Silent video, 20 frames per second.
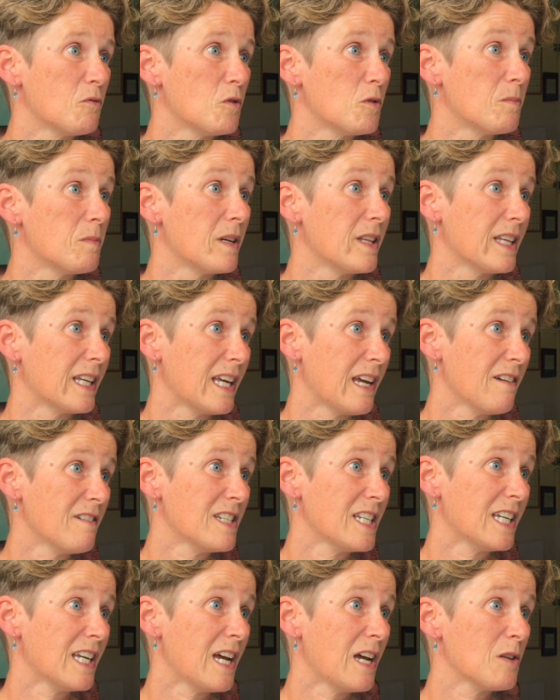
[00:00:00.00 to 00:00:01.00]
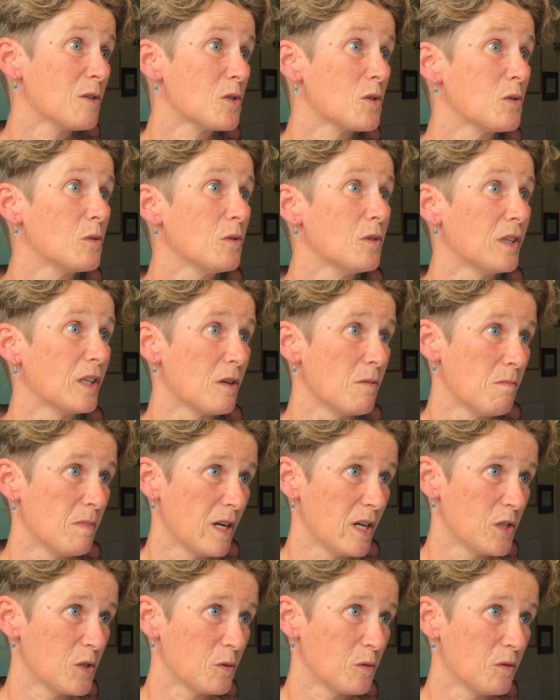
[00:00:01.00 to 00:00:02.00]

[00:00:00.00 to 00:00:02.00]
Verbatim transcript: forward by the county council the combined